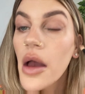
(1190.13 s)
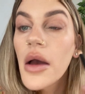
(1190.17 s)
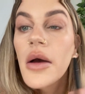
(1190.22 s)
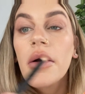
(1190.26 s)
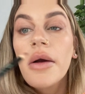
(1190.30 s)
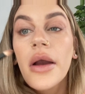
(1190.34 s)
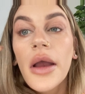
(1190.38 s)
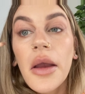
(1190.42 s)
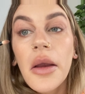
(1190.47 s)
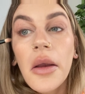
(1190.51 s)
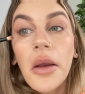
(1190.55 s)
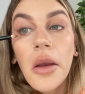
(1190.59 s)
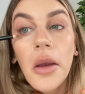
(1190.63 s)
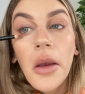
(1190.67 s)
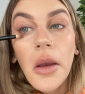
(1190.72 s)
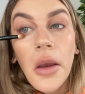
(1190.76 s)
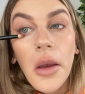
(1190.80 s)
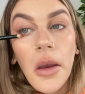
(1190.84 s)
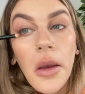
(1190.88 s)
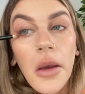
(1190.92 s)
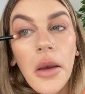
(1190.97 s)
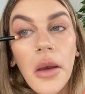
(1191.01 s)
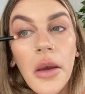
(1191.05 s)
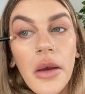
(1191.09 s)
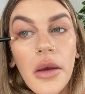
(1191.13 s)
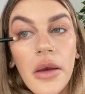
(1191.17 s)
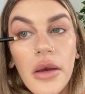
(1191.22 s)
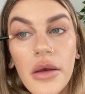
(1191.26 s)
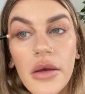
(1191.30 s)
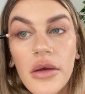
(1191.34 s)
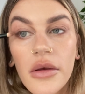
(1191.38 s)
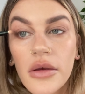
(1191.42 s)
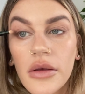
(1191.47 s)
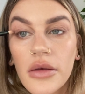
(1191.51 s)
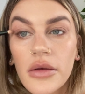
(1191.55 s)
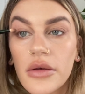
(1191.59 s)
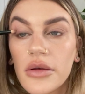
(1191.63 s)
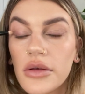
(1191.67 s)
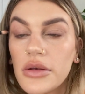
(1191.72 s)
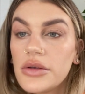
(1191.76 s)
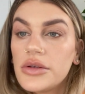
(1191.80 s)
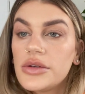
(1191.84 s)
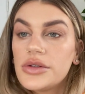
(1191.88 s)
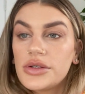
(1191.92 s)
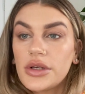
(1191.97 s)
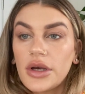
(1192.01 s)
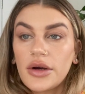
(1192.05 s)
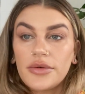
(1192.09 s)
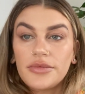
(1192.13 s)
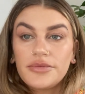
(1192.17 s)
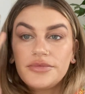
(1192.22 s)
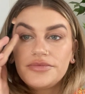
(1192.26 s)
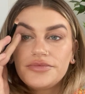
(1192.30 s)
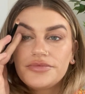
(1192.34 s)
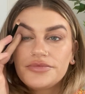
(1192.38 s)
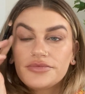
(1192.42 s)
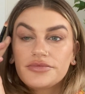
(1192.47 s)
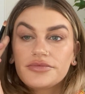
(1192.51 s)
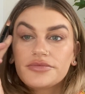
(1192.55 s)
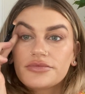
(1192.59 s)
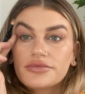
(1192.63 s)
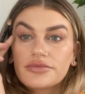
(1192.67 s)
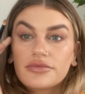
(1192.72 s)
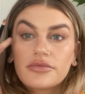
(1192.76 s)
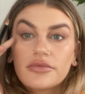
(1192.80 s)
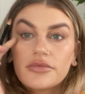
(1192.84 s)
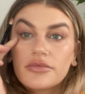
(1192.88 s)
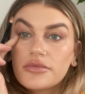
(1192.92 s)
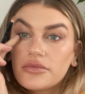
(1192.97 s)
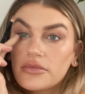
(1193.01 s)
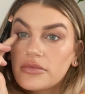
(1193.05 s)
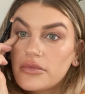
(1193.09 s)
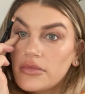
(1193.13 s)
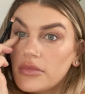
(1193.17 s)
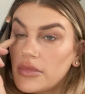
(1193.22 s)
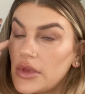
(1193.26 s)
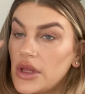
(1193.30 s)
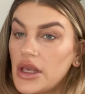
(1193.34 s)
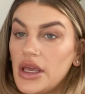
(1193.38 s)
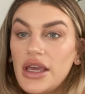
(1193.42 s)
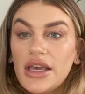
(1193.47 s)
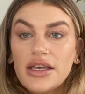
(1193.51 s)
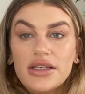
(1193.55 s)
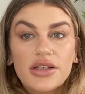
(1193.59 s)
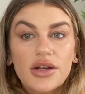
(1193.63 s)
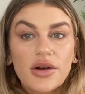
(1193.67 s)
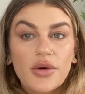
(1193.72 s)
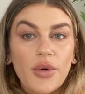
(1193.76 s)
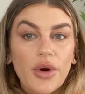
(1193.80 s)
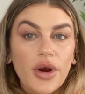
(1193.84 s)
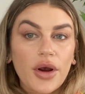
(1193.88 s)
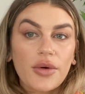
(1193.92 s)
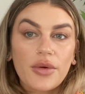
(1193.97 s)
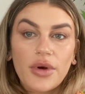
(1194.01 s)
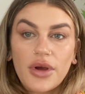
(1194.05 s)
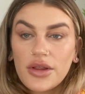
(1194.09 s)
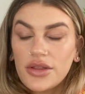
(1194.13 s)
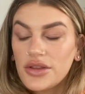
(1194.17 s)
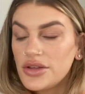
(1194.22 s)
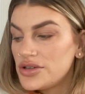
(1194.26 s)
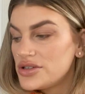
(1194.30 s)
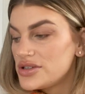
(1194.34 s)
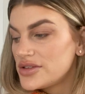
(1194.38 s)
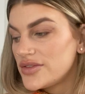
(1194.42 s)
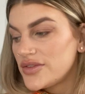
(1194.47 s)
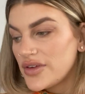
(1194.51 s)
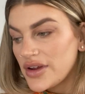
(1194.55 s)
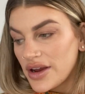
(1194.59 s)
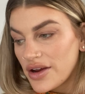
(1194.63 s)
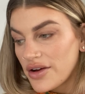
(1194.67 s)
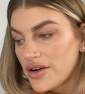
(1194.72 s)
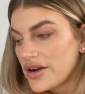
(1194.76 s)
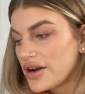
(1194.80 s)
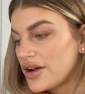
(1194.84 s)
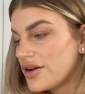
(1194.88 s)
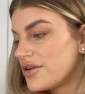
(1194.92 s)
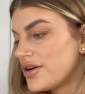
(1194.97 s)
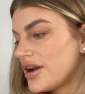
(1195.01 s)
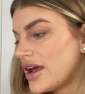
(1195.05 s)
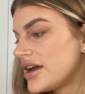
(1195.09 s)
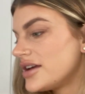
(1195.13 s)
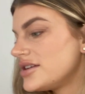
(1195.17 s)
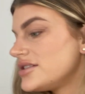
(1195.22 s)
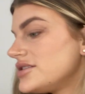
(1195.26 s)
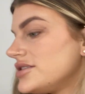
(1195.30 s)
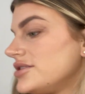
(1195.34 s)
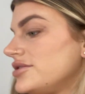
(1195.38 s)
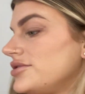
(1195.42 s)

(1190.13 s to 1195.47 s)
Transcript: Okay. So, easy to work with. You just figure it out as